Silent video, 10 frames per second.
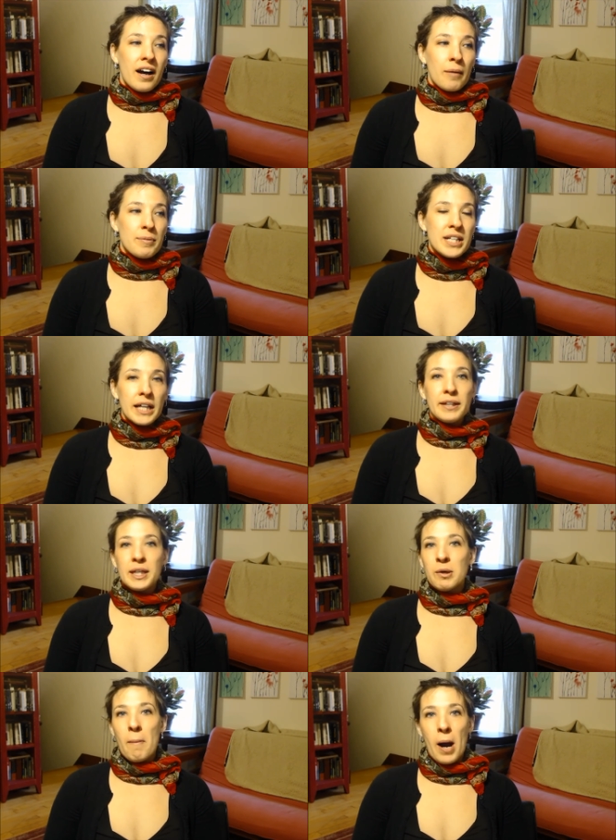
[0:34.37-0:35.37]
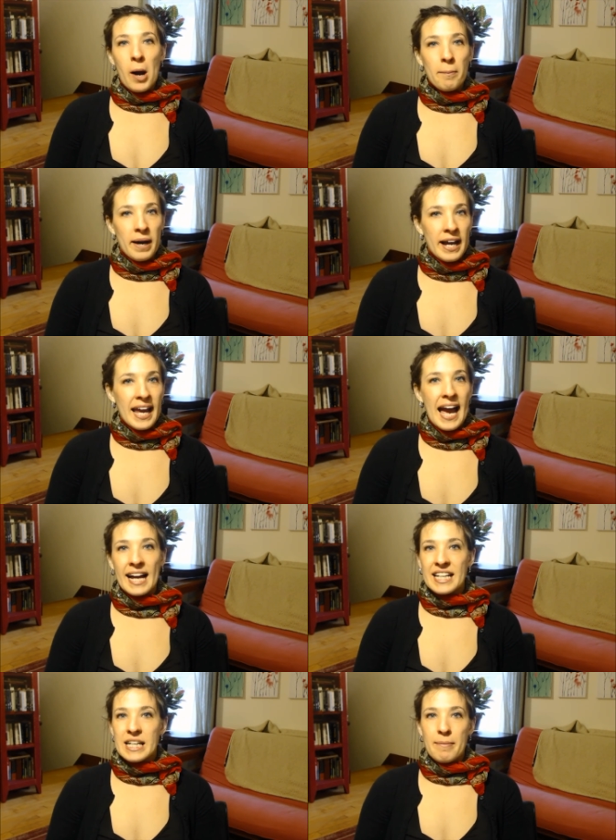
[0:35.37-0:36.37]
um, telling you about my
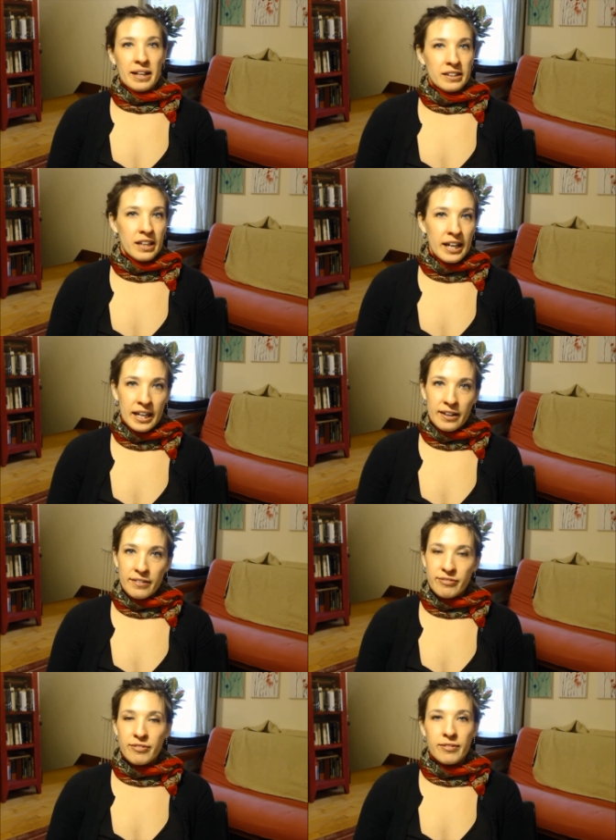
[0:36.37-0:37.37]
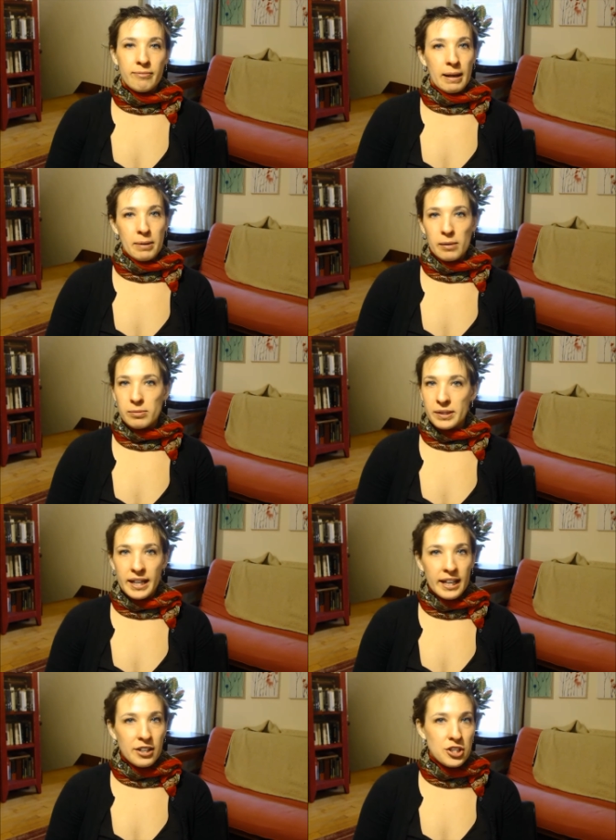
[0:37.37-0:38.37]
academic life my
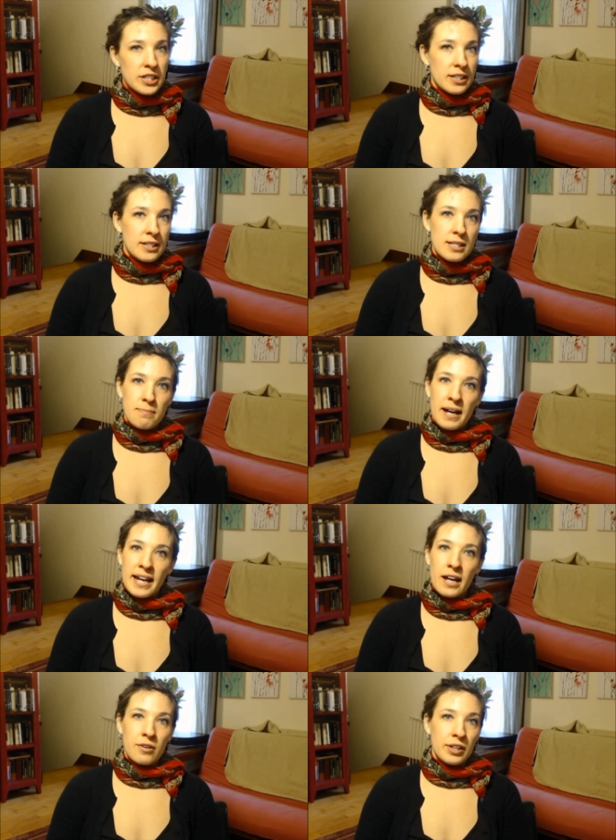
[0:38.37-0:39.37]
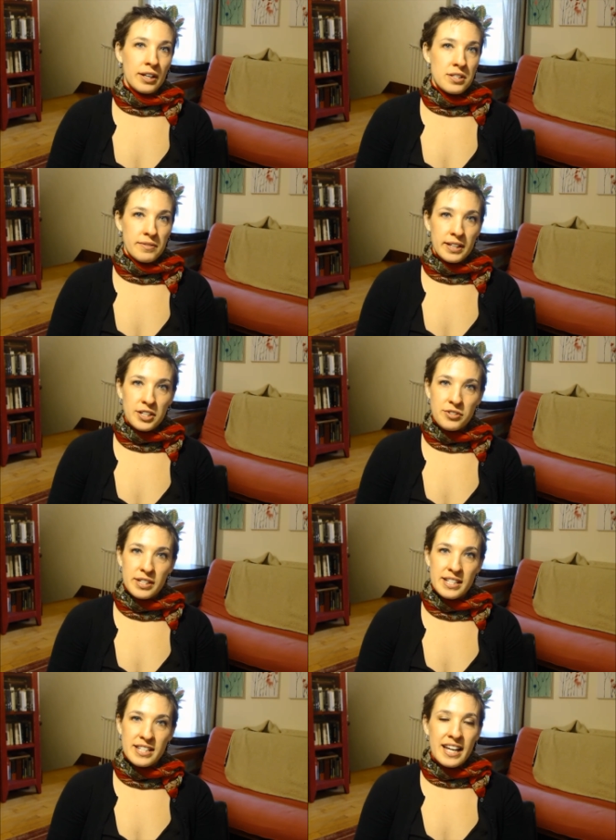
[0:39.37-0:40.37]
publications, my areas of
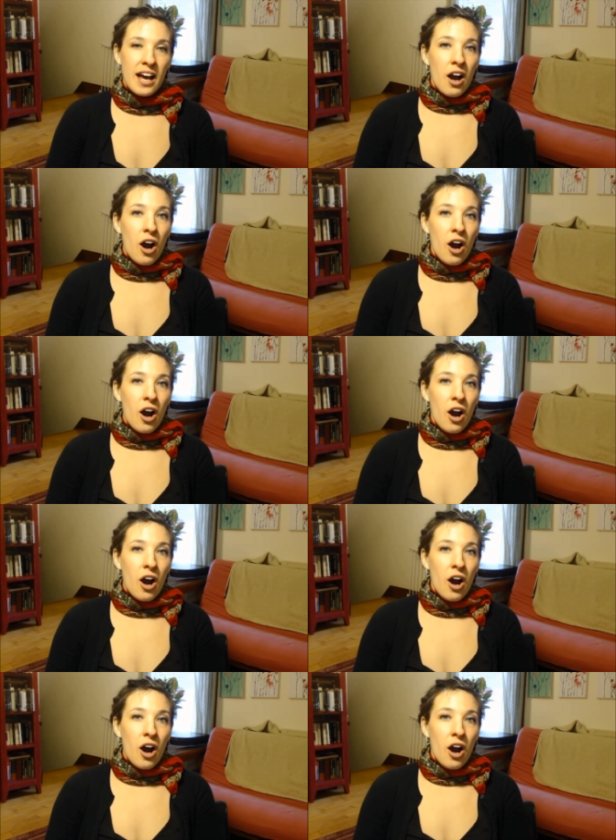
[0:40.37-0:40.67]
interest.